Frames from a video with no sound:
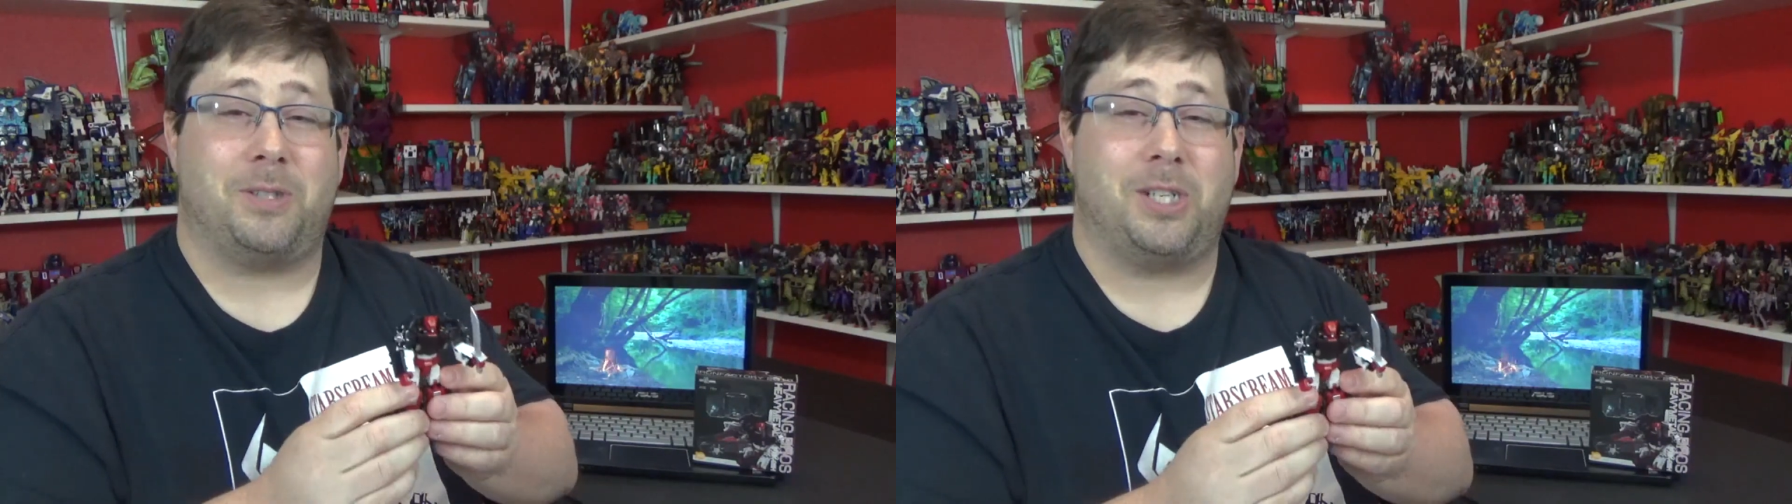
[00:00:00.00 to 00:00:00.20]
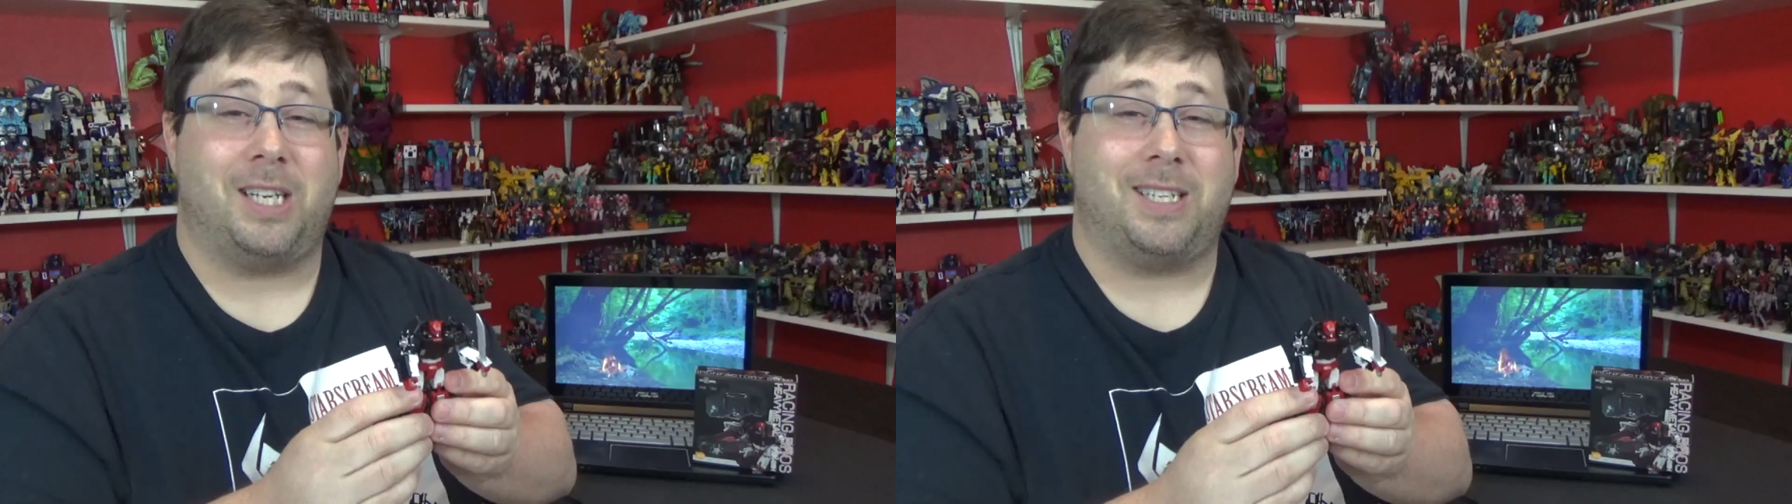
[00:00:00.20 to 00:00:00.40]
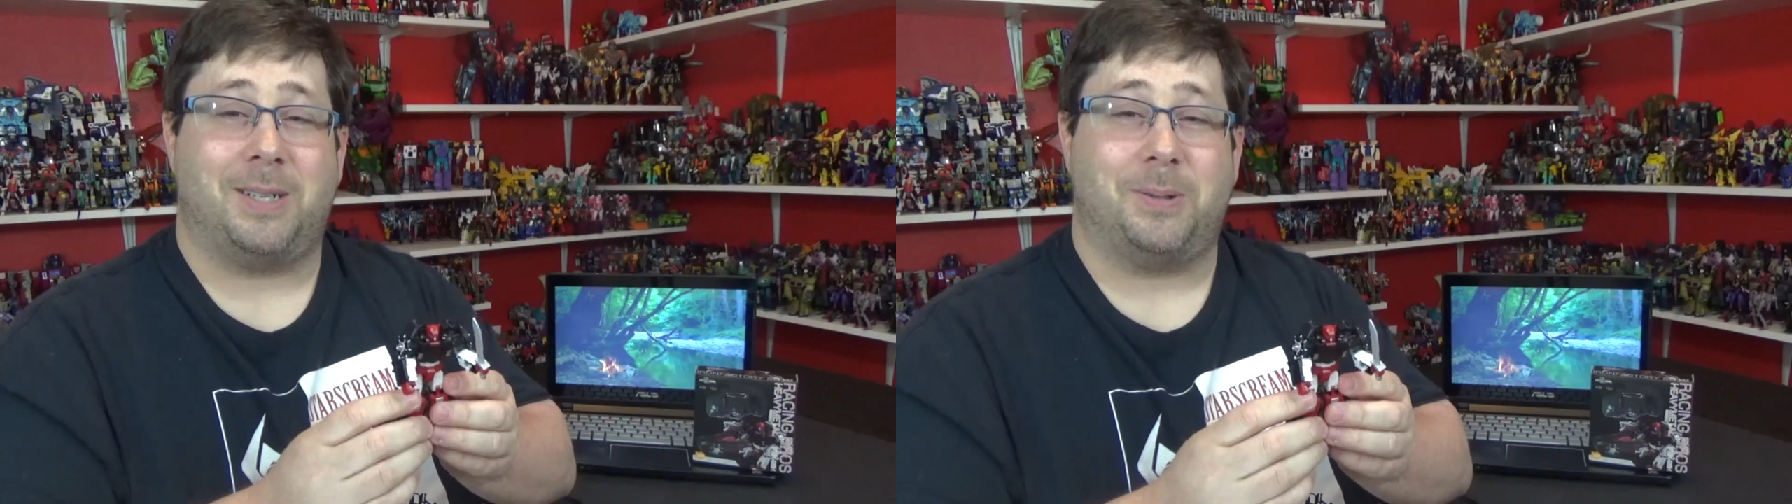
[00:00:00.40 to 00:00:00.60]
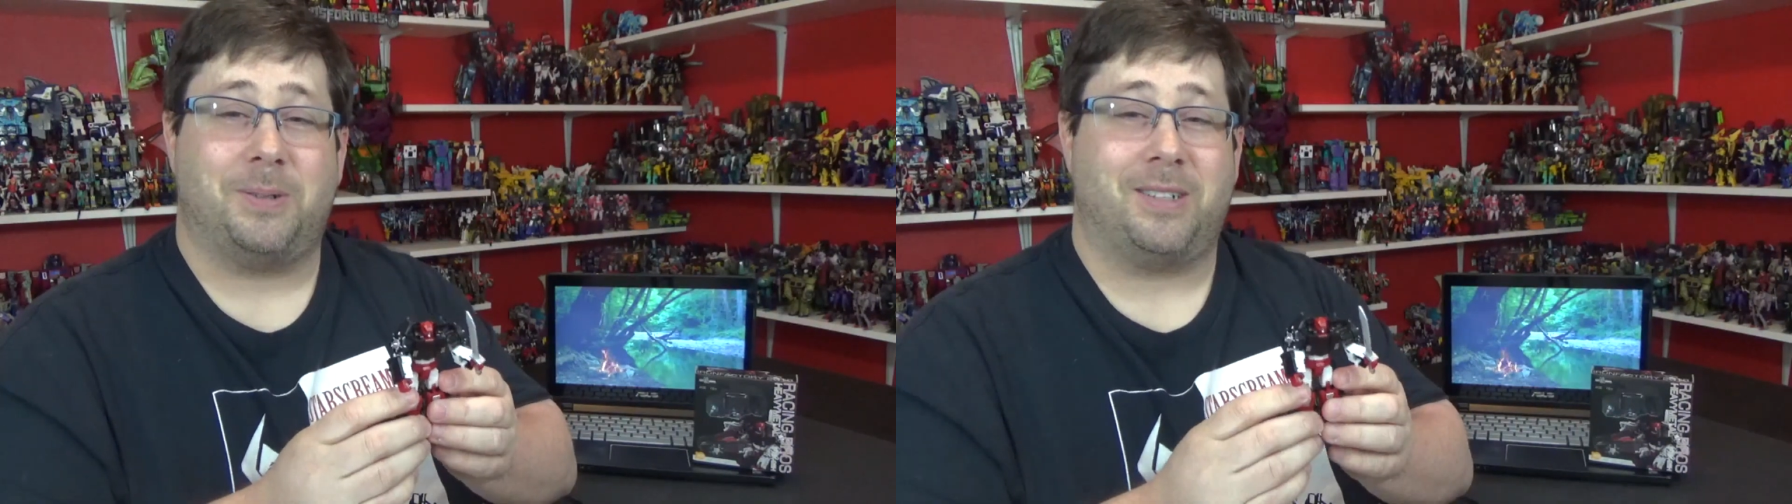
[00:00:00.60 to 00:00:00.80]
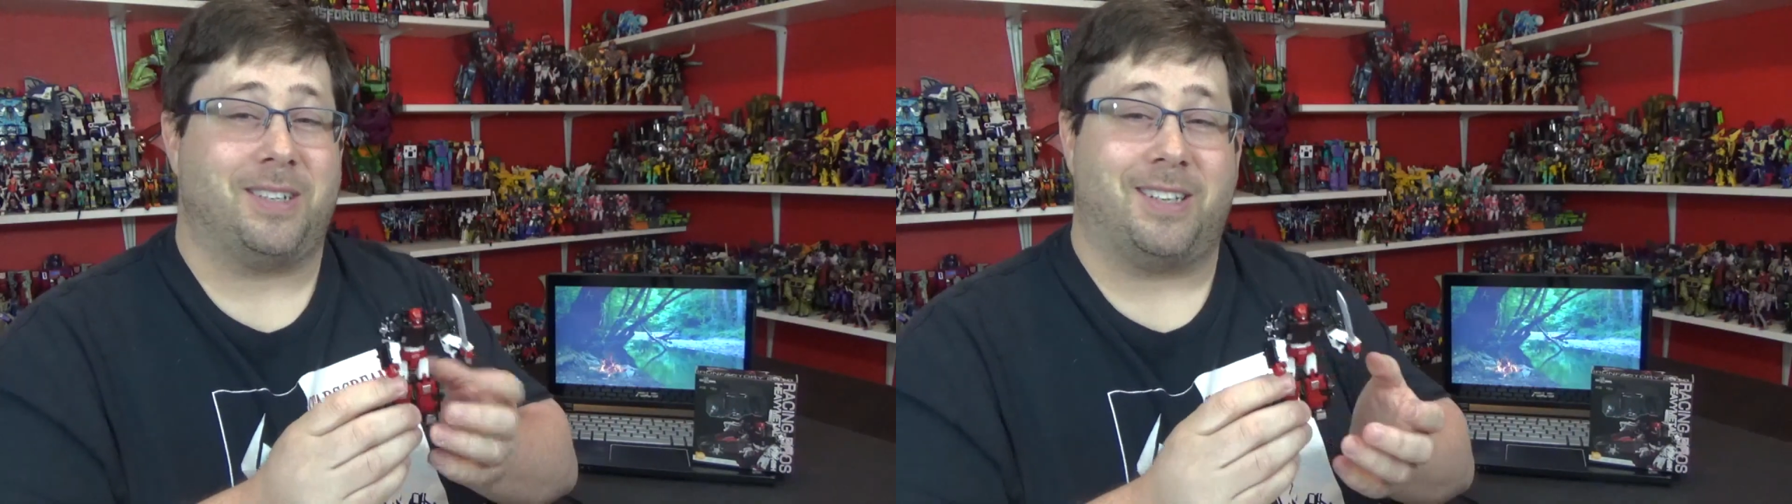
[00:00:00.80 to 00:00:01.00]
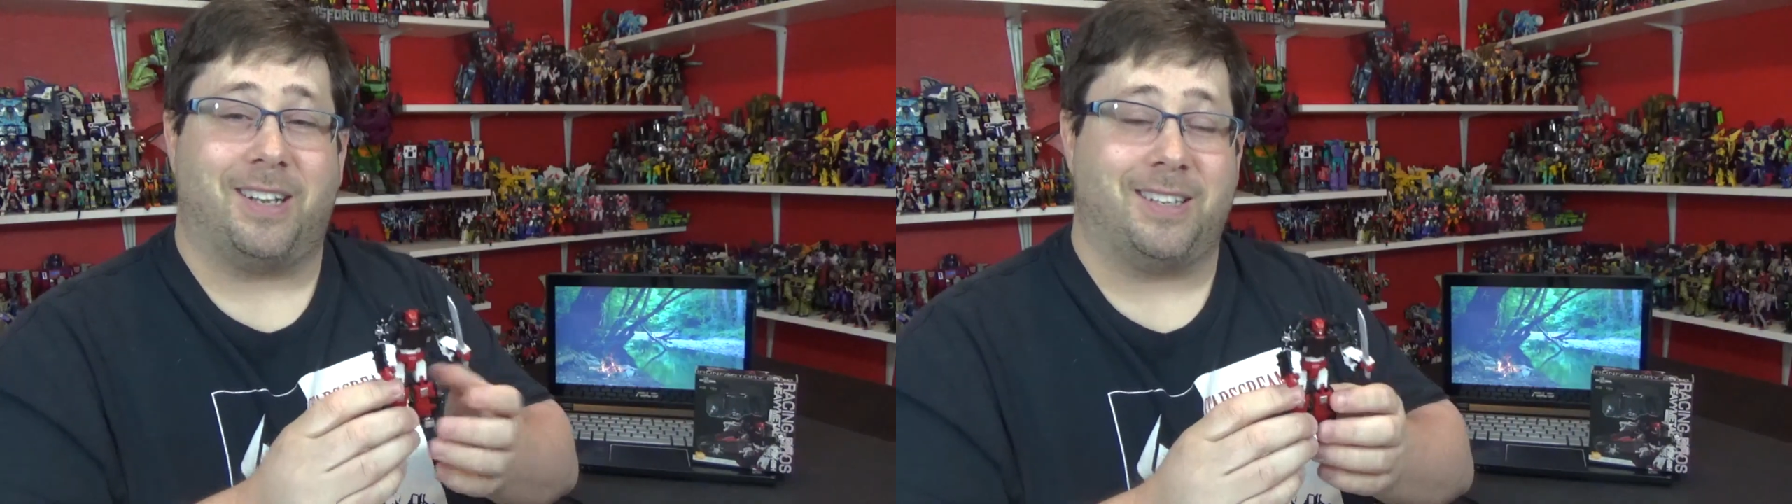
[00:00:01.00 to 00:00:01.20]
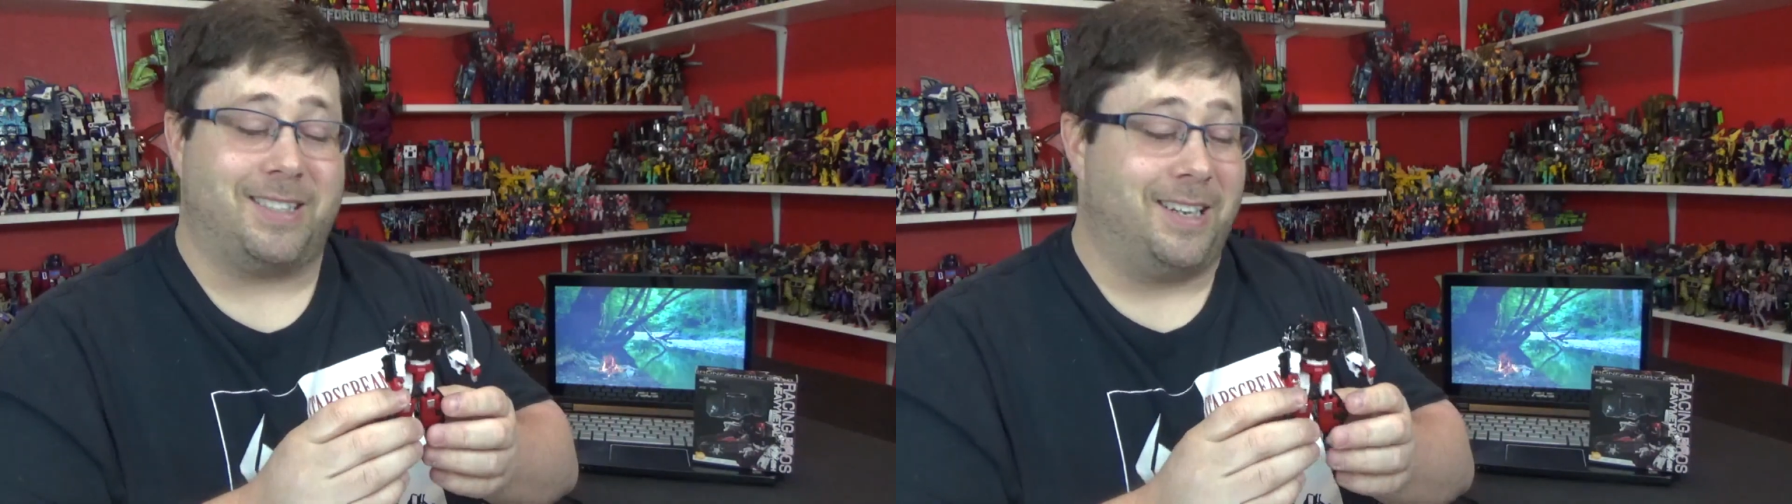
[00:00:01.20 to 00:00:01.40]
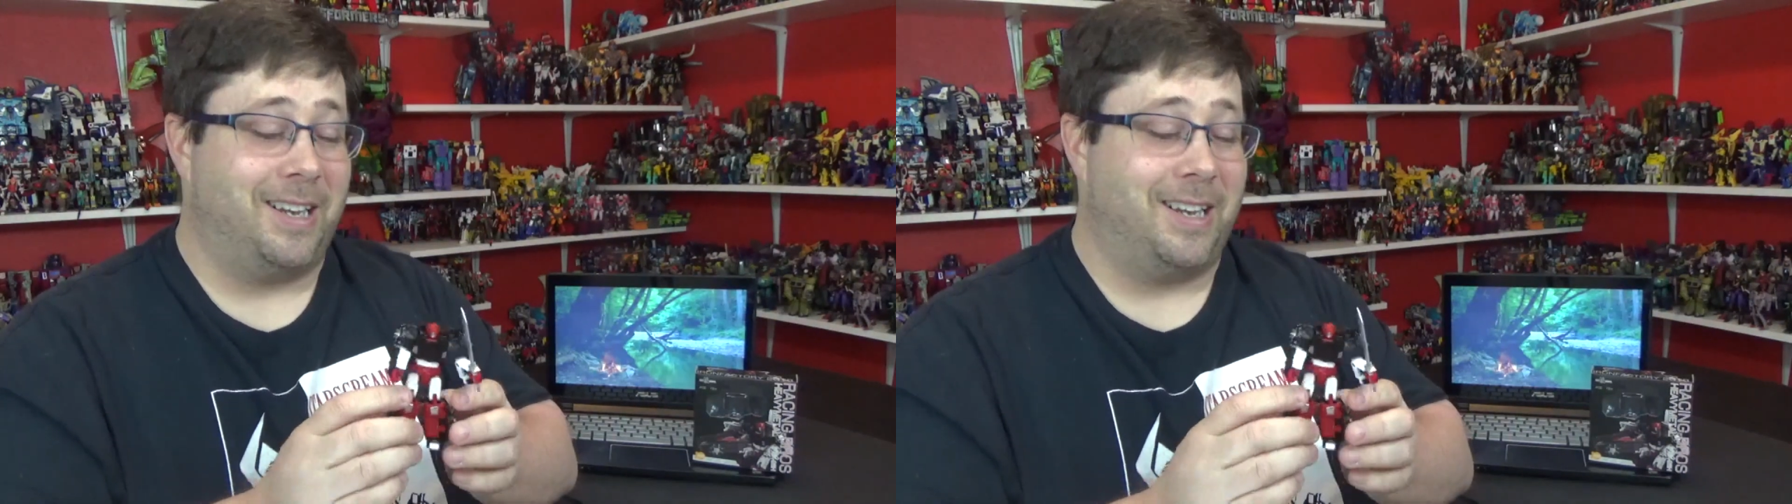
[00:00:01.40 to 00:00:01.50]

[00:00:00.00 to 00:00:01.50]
G two. Just does.